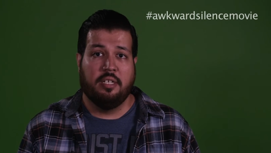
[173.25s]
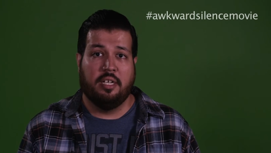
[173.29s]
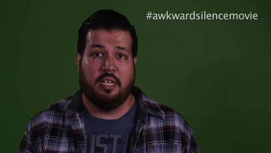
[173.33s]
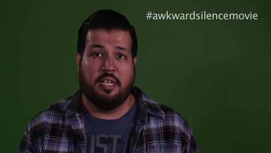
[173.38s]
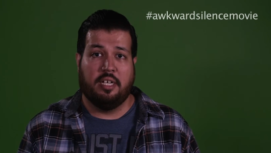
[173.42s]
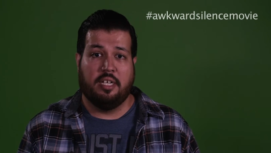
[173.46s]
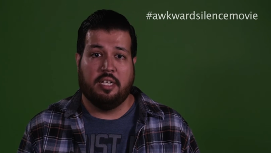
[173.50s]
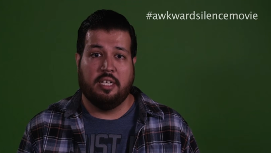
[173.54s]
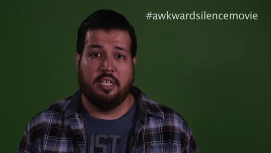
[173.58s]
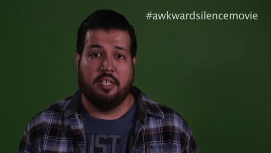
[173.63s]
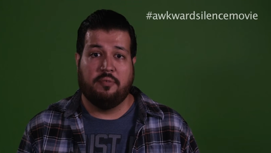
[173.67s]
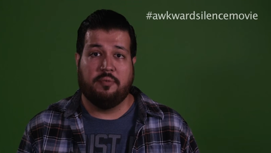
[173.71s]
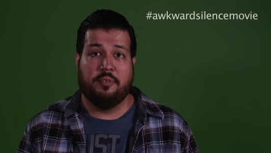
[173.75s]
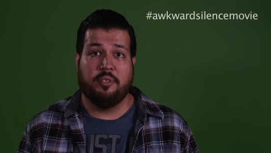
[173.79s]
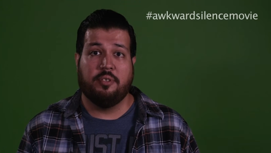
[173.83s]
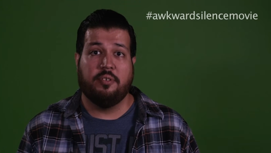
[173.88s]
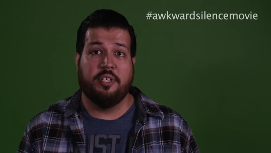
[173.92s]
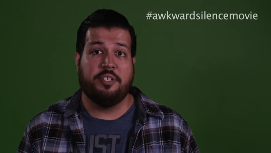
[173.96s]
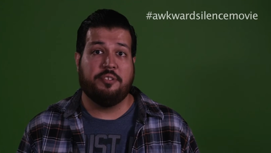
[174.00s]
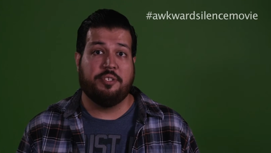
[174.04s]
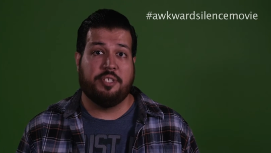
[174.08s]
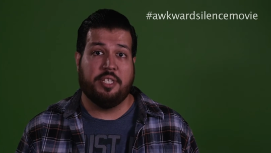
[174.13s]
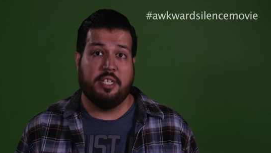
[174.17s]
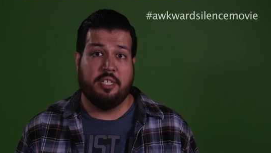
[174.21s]
If you're
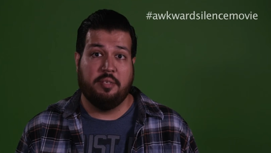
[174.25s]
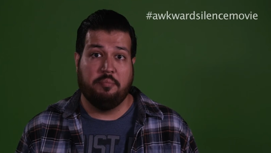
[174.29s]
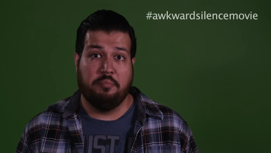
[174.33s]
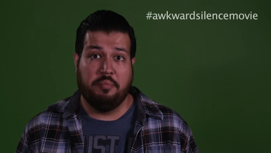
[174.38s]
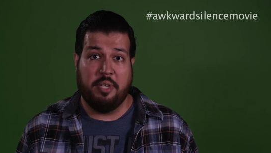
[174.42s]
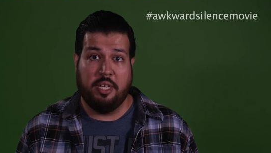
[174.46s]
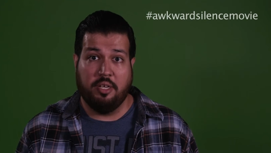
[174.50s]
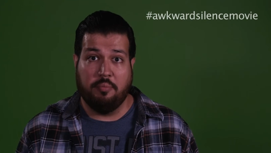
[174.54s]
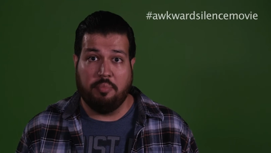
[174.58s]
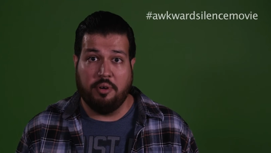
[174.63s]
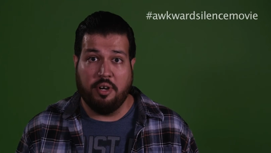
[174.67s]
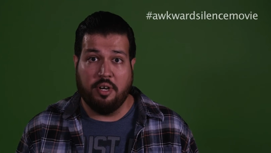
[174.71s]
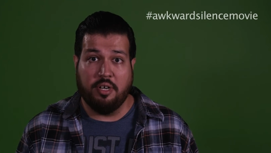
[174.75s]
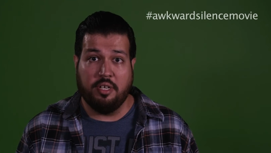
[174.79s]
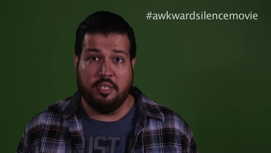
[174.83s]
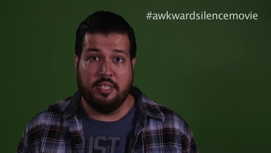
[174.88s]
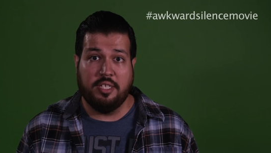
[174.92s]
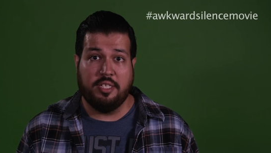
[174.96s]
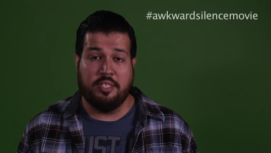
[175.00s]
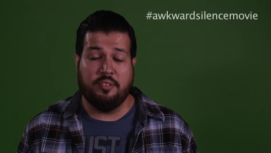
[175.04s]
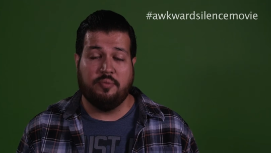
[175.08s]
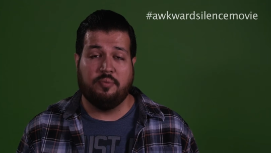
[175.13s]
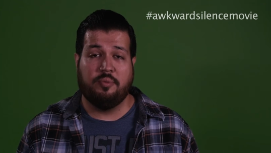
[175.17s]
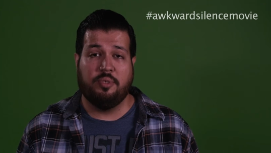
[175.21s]
interested in being a part of
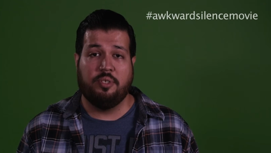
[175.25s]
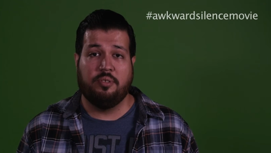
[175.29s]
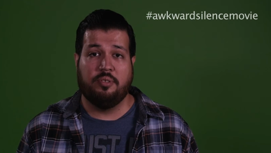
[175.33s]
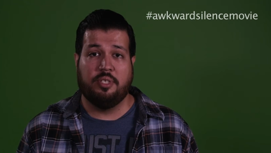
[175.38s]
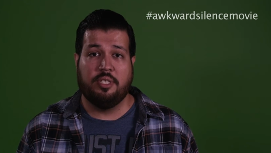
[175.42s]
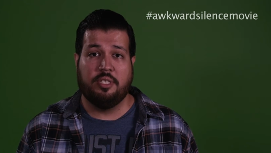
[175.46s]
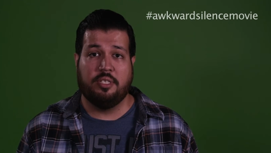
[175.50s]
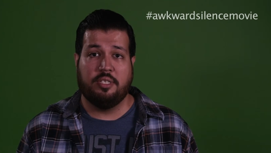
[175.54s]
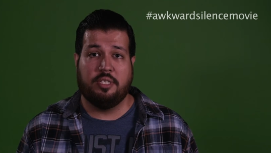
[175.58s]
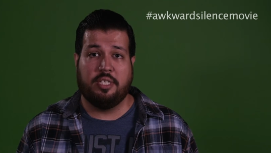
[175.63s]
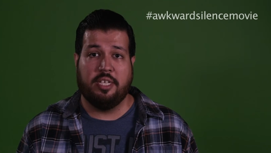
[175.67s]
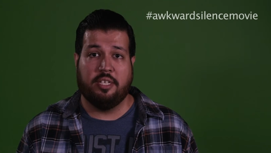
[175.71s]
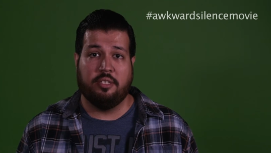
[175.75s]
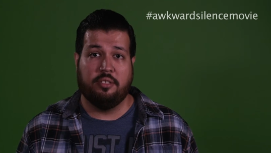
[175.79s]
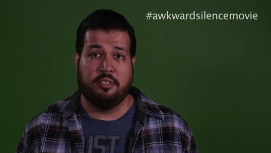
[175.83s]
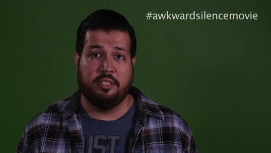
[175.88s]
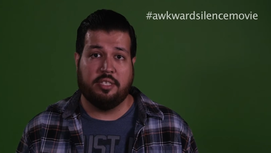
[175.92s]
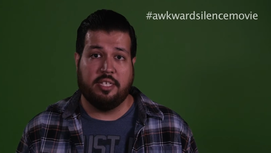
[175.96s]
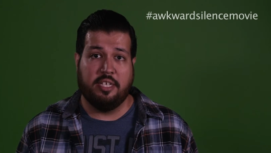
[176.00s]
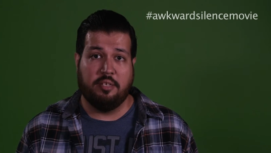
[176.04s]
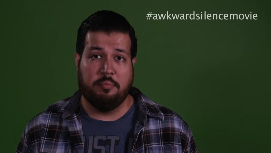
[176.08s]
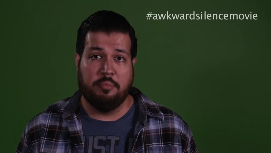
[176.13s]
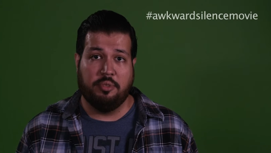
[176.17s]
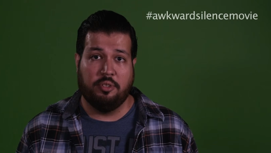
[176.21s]
this, you can take a
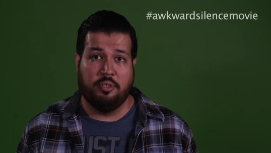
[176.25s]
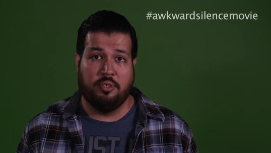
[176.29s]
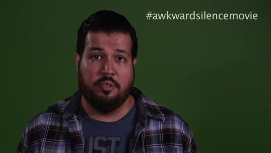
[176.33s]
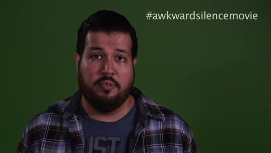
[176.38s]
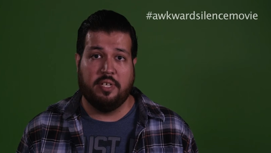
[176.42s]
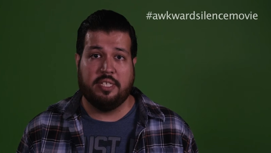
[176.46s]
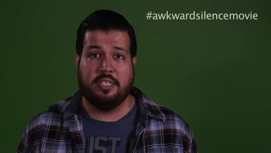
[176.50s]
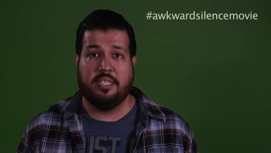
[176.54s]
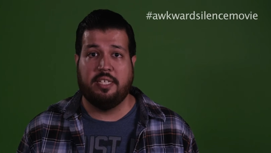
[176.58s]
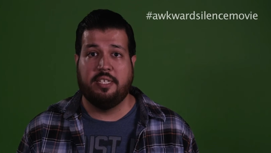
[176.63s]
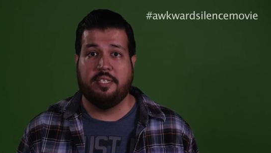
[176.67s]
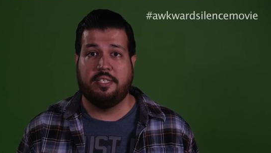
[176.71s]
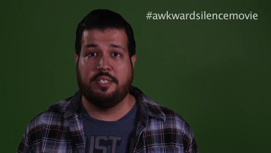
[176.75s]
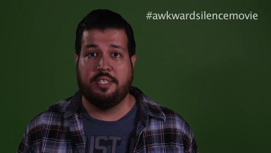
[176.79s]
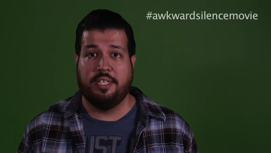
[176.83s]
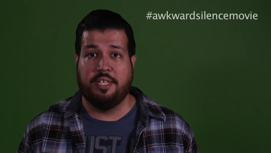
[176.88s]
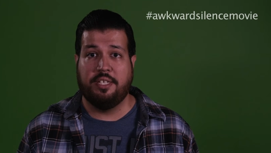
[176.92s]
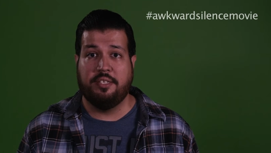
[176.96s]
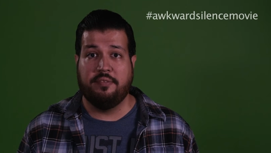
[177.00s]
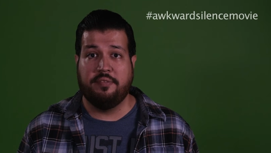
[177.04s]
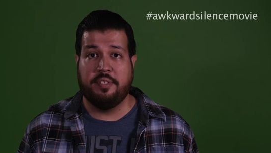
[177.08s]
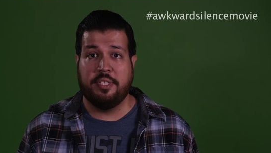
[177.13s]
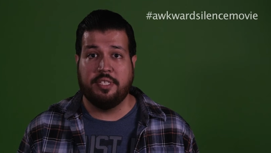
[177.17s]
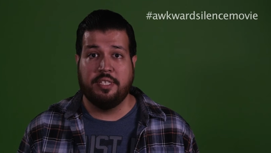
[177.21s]
look down below at the
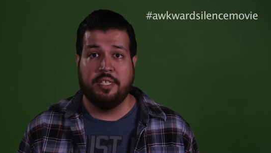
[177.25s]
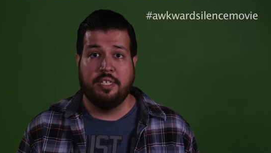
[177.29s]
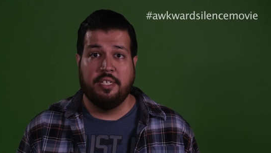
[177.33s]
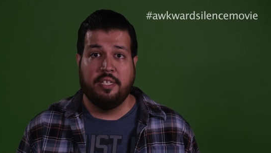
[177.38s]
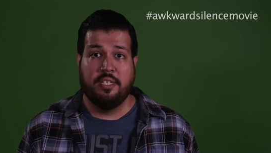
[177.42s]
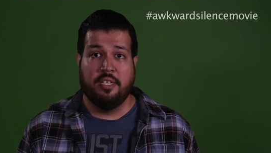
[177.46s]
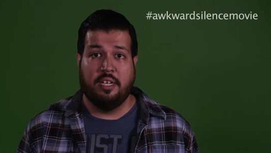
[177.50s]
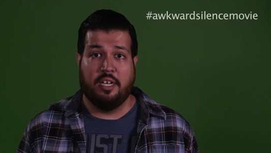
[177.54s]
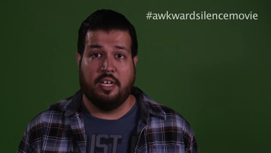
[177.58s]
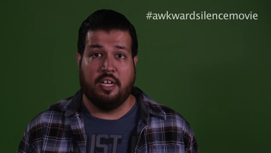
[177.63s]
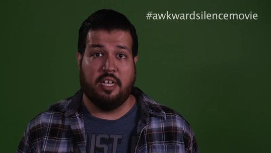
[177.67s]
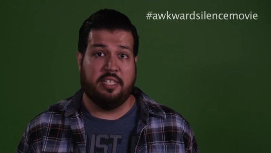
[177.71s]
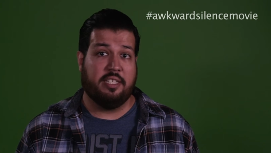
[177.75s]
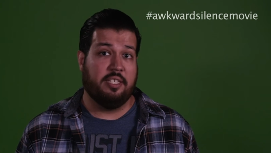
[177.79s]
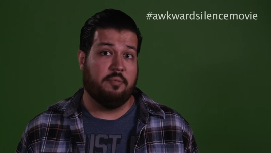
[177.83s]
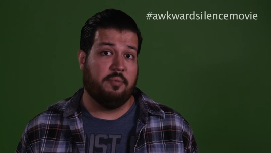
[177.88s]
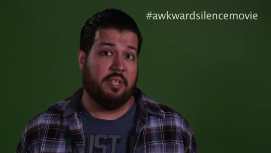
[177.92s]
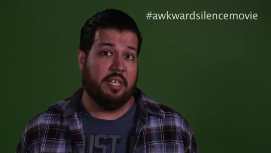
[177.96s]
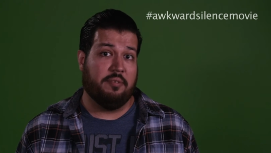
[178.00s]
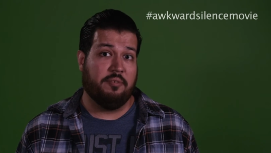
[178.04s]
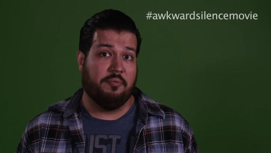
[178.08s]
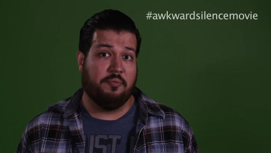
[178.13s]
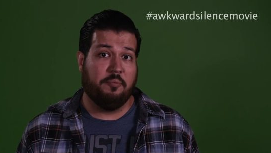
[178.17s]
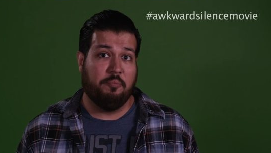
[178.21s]
incentives. I think
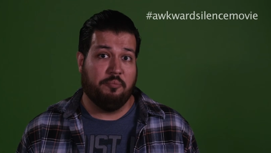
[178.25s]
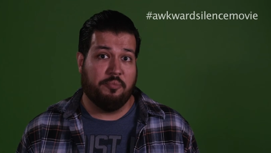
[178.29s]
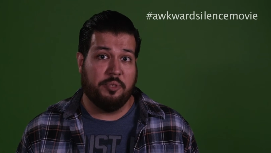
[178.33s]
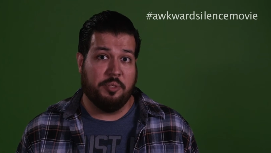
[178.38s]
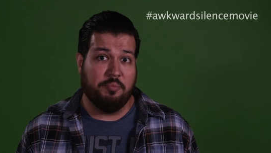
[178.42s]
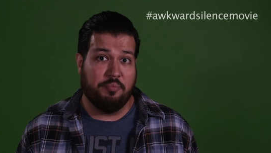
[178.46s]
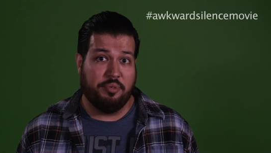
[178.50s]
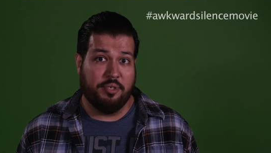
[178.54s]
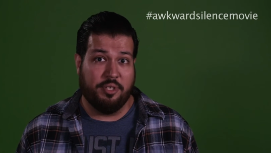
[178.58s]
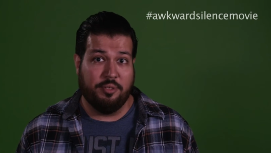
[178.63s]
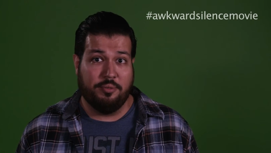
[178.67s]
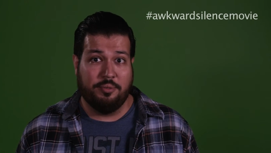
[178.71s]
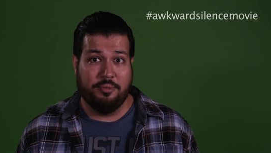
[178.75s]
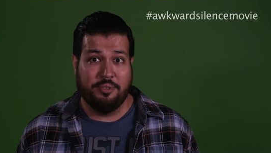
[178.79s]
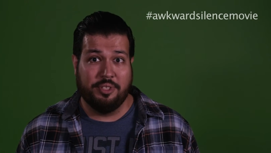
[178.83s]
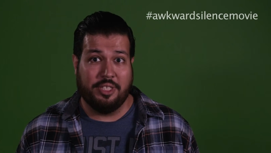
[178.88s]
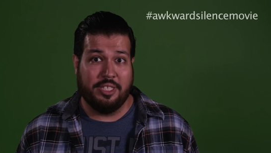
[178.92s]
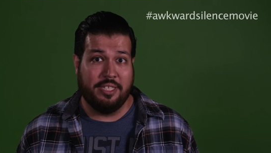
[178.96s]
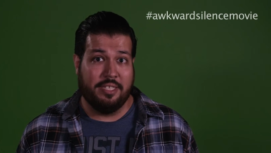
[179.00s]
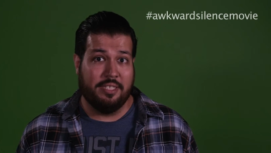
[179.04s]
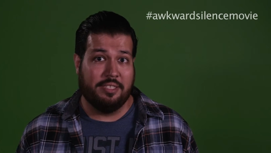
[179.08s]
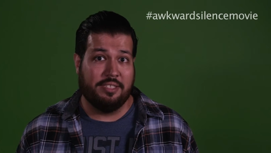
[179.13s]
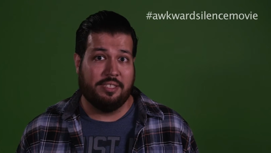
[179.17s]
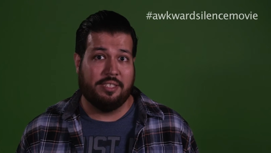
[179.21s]
we have some pretty cool
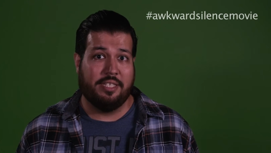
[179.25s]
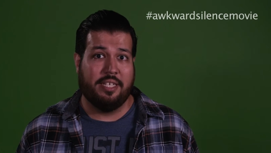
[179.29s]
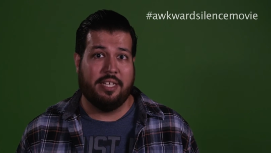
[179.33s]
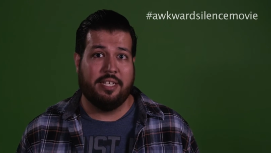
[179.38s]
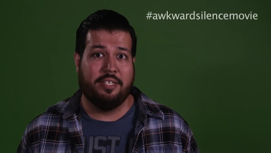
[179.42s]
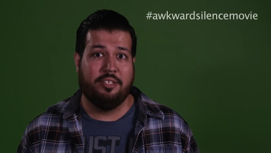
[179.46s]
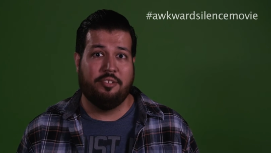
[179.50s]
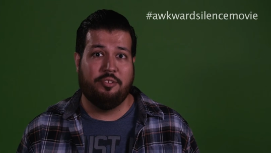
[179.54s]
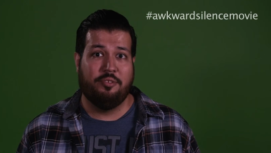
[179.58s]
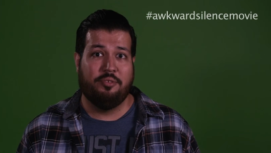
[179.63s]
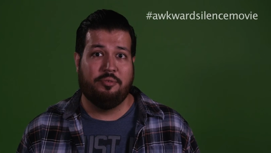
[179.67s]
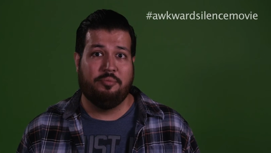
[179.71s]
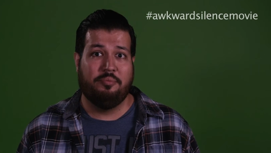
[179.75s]
things that